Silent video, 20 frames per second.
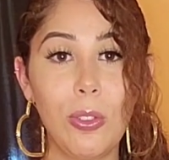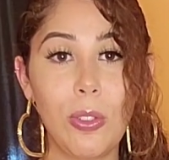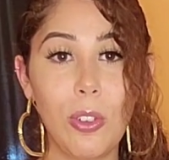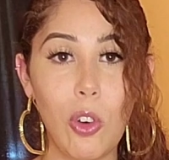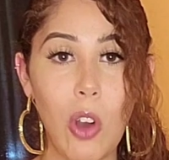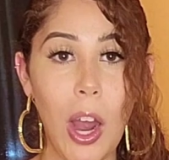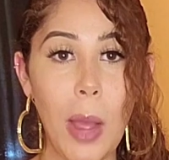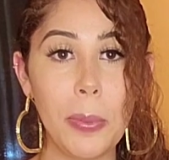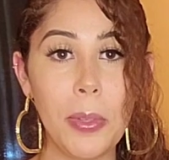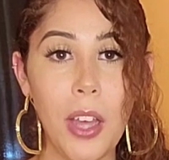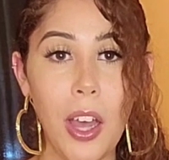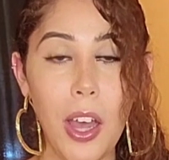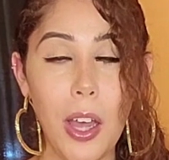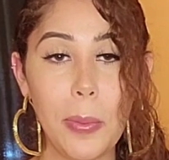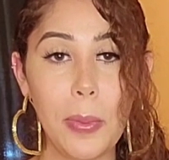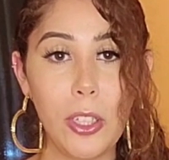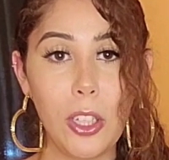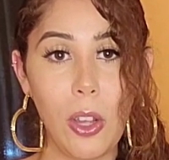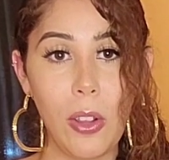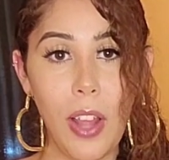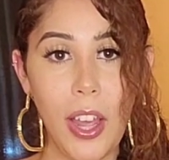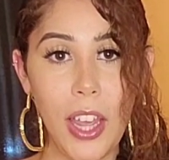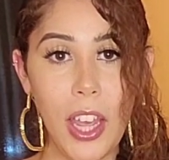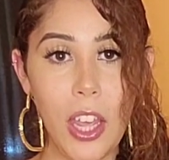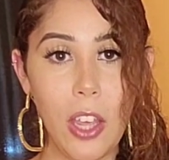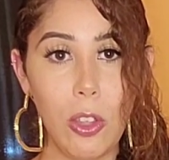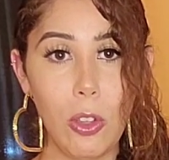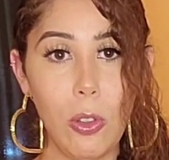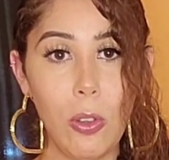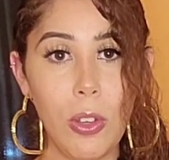crop top, so
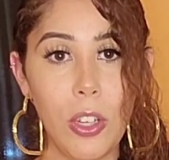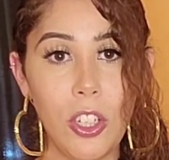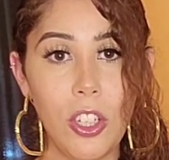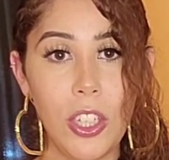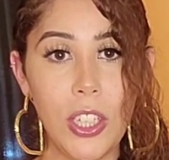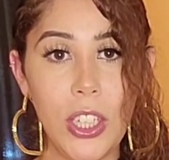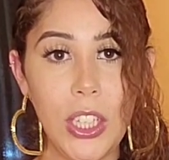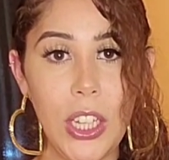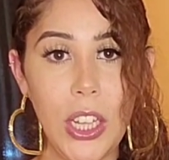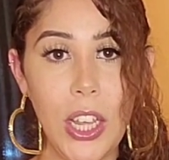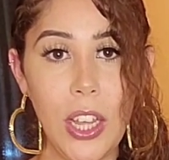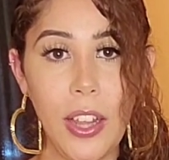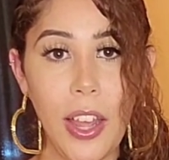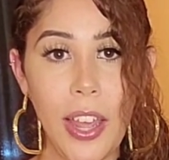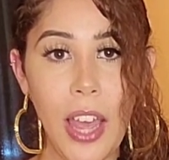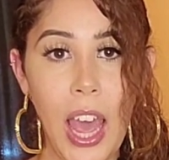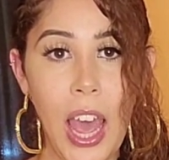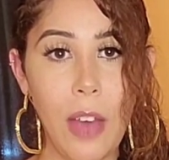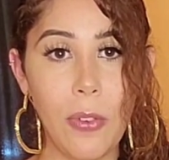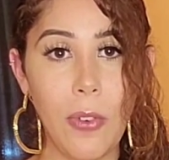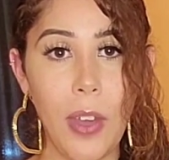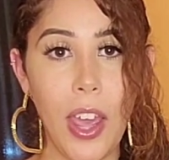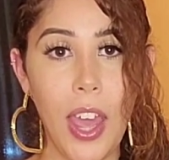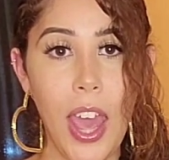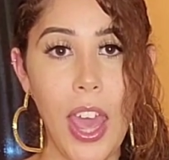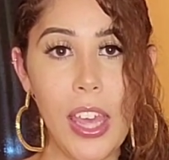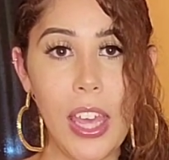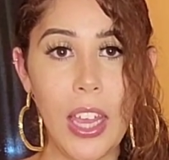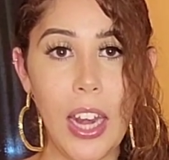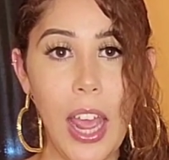like you could just see it like halfway
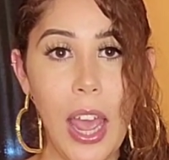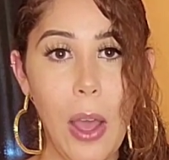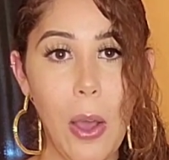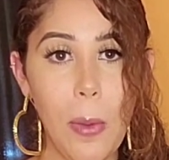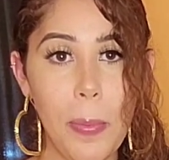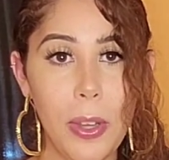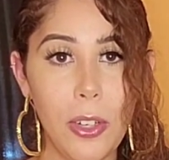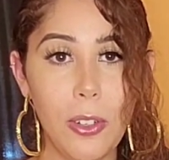hanging out,